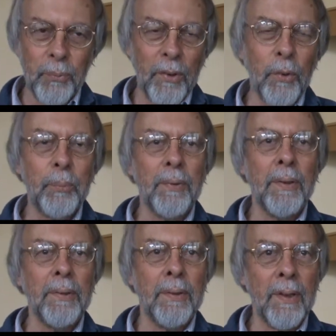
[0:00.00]
we hope
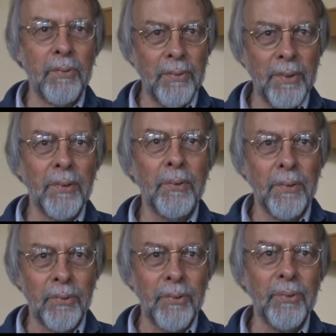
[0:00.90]
within the next year
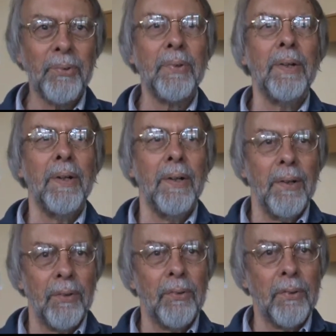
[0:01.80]
or two
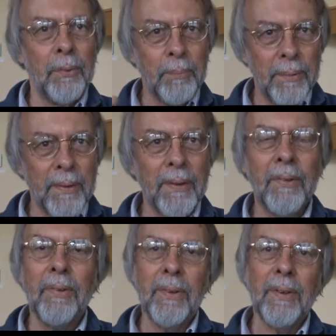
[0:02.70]
to complete
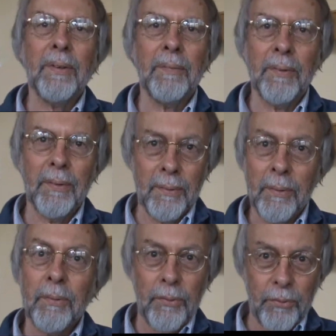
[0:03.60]
the
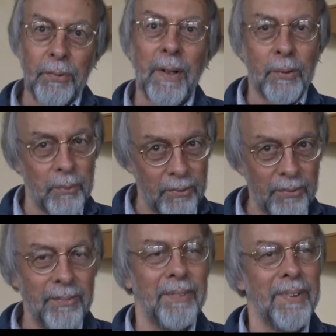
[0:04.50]
trek, which
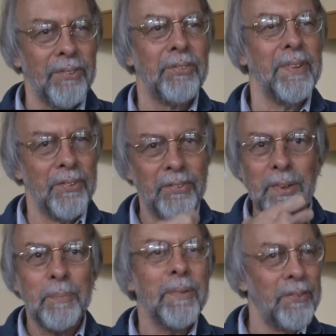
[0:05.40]
is a very
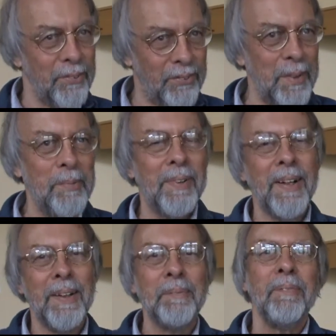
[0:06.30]
steep, it's a steep
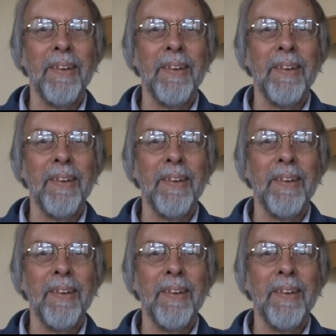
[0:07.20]
climb.